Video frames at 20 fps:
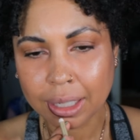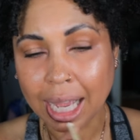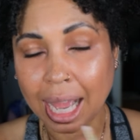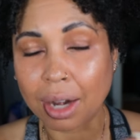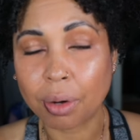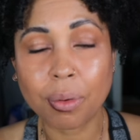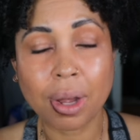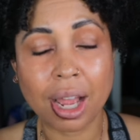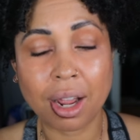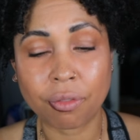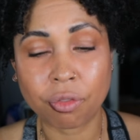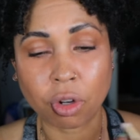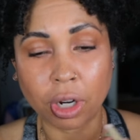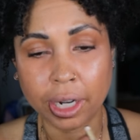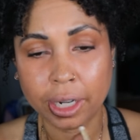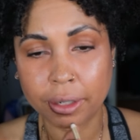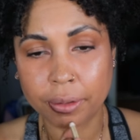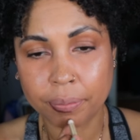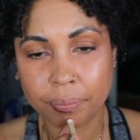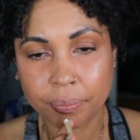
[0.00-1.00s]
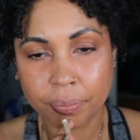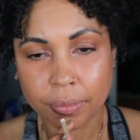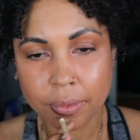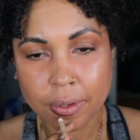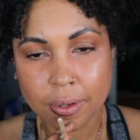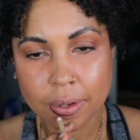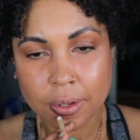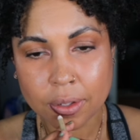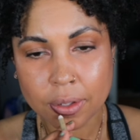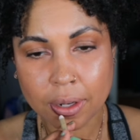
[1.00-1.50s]
I don't have Rain.
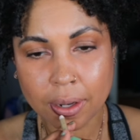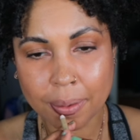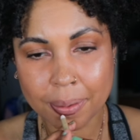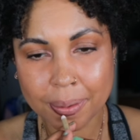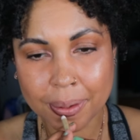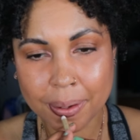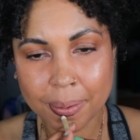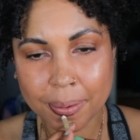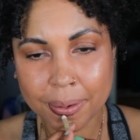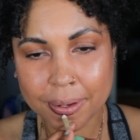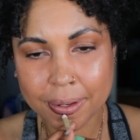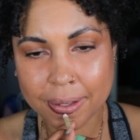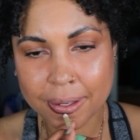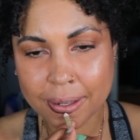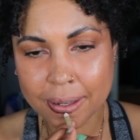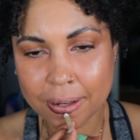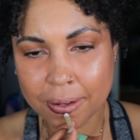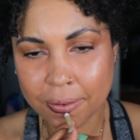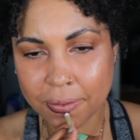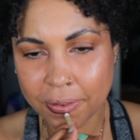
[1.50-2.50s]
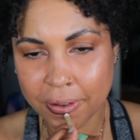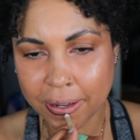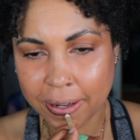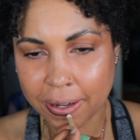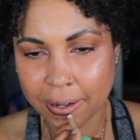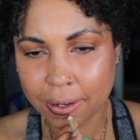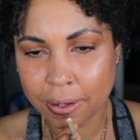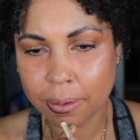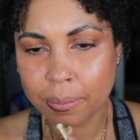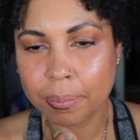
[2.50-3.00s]
So I wanted to get
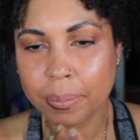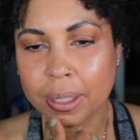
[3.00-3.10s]
Affair